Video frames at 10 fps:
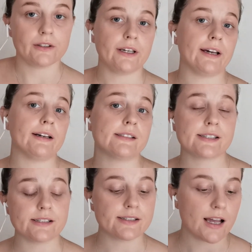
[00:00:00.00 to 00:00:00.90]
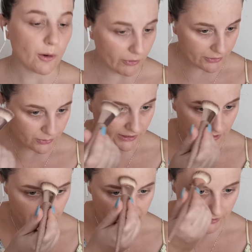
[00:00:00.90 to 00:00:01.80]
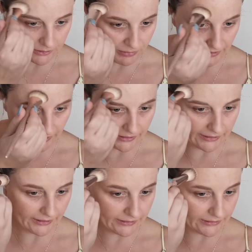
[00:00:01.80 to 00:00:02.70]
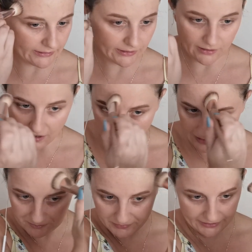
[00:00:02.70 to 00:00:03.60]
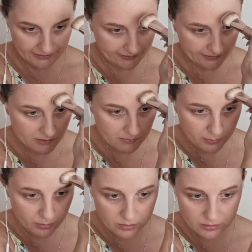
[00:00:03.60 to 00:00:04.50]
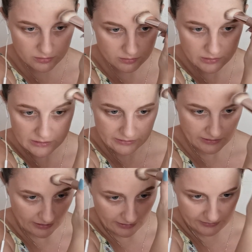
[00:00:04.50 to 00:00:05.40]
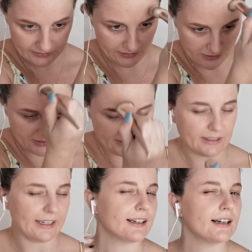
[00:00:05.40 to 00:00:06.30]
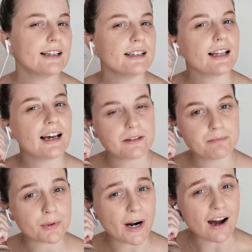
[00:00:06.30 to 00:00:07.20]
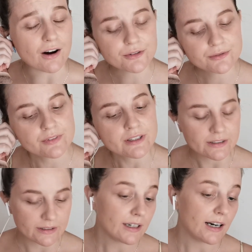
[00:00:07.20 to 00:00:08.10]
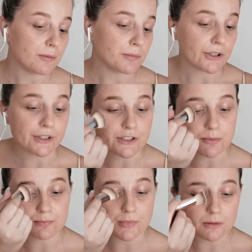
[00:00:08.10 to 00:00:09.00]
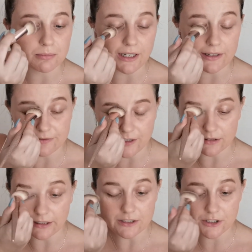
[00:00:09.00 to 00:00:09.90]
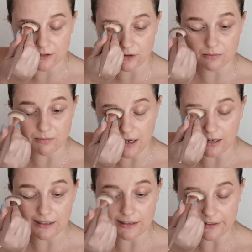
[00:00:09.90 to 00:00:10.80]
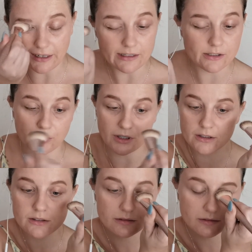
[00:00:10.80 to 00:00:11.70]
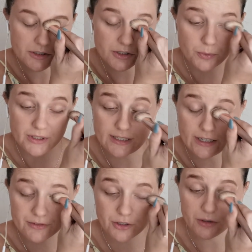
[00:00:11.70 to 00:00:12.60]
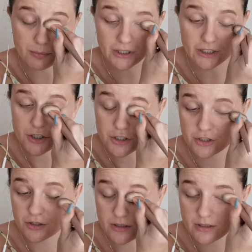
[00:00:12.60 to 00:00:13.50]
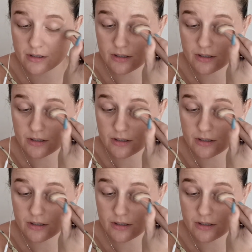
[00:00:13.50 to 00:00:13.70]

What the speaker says: Okay, and since I won't really be applying any eye makeup, other than just like a light brown, I'm going to apply the foundation on my eyelid as well, just what's left on the brush,